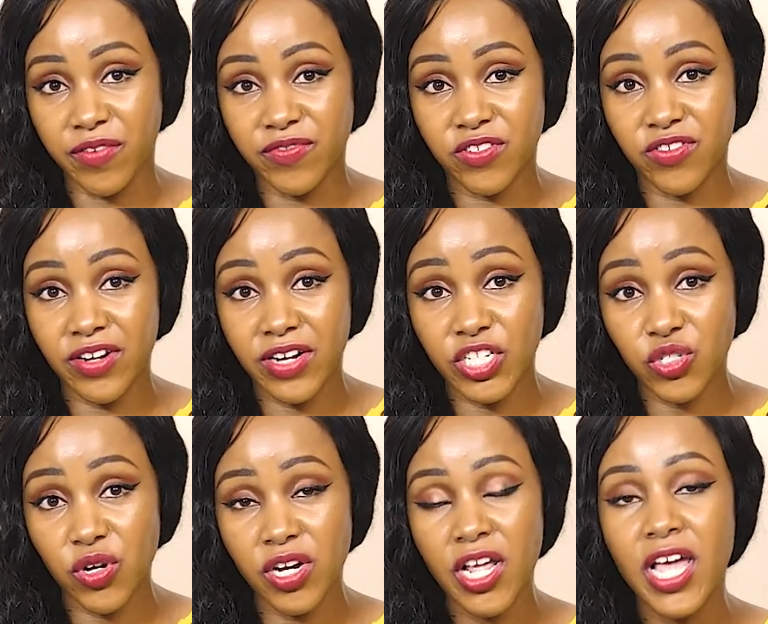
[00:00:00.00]
Rift
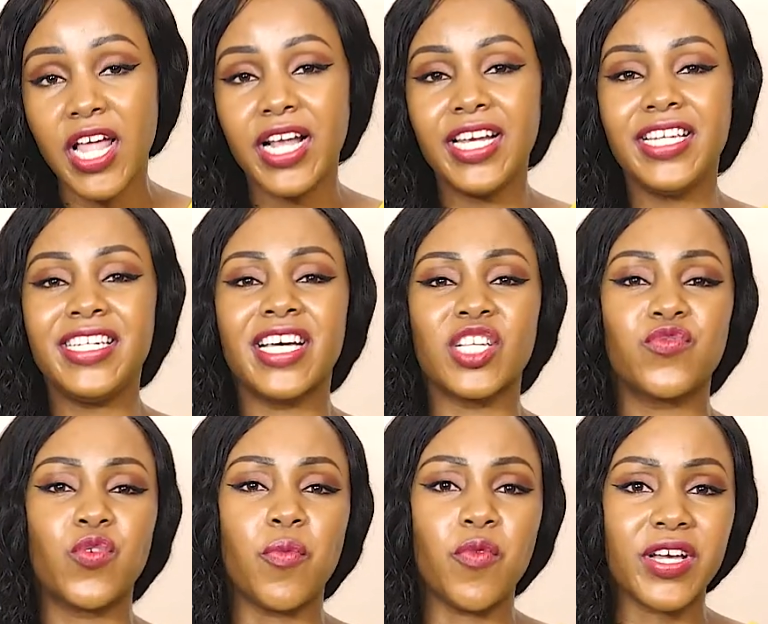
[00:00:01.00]
region, leaders
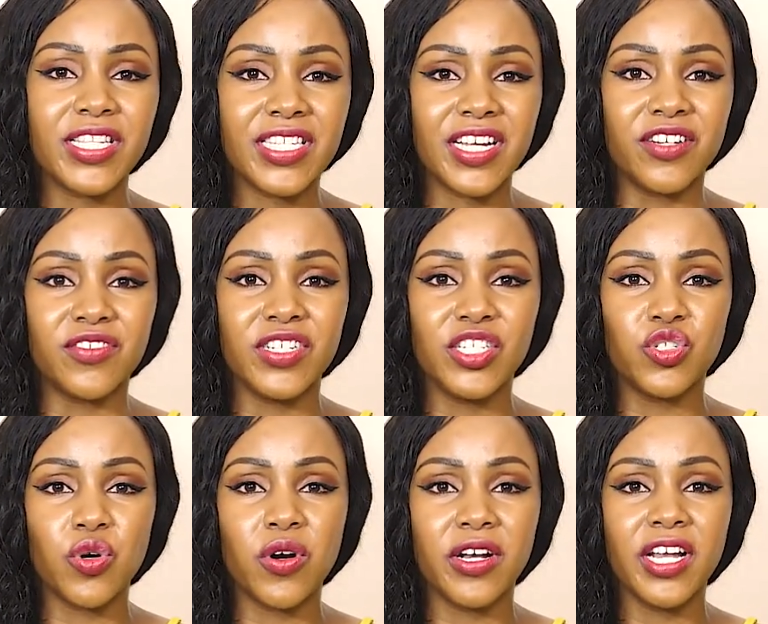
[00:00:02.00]
from Western
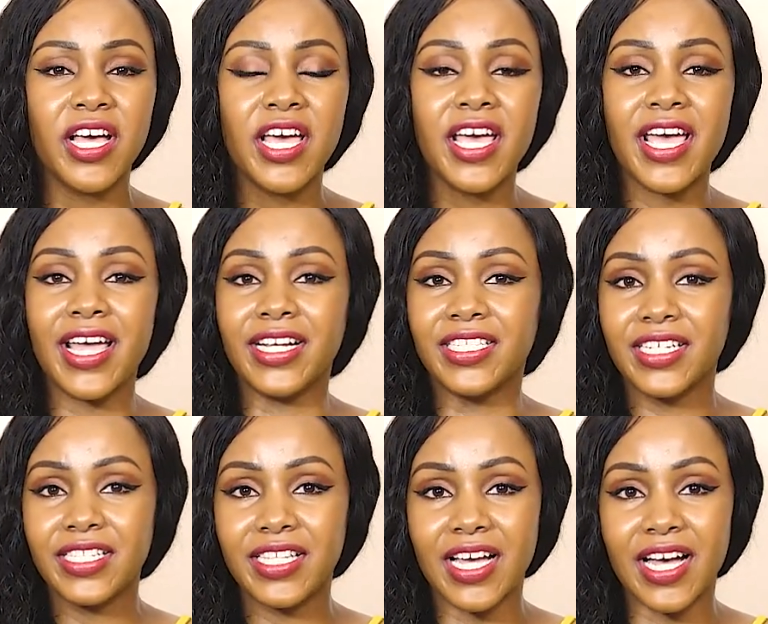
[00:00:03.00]
region, and
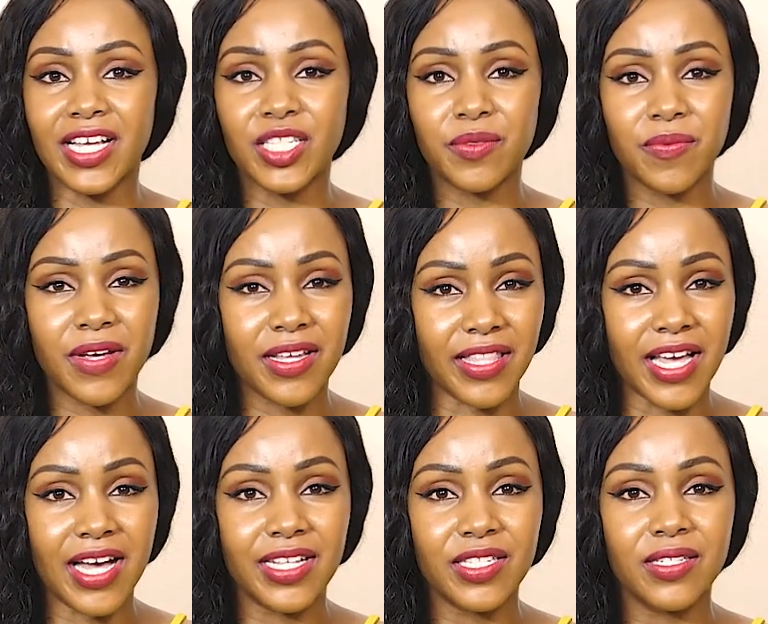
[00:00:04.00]
just as the
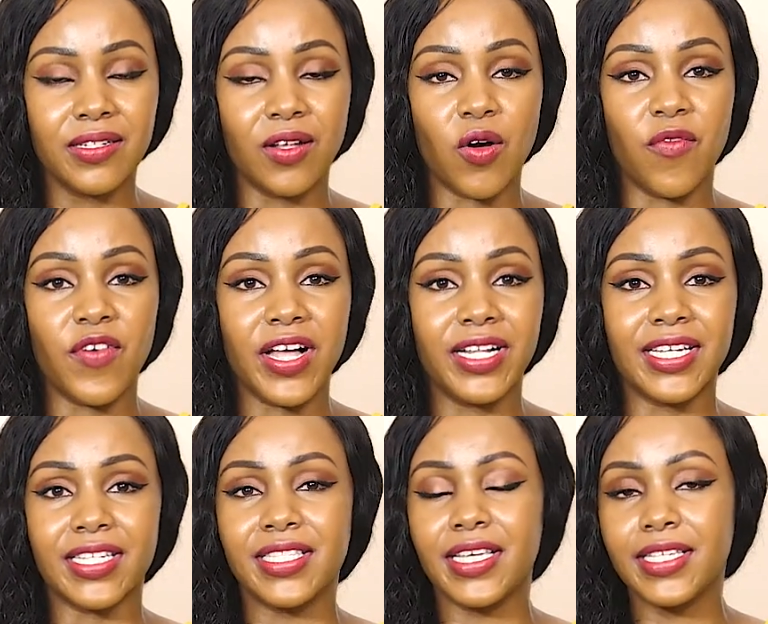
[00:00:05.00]
Council of
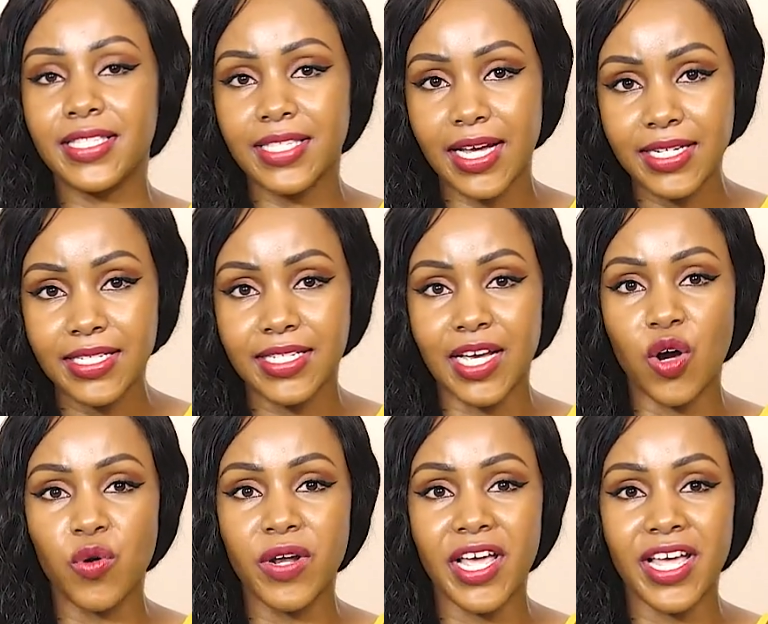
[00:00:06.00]
Elders, they sat
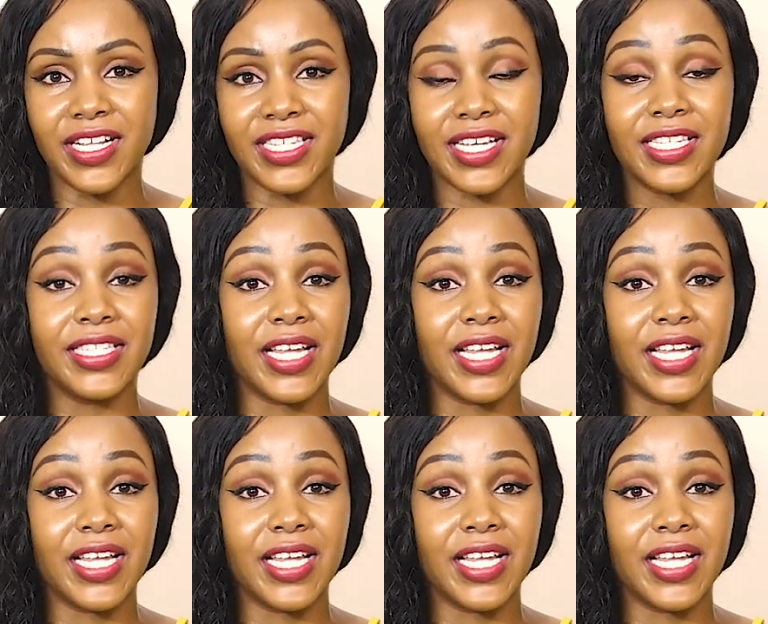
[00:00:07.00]
down and just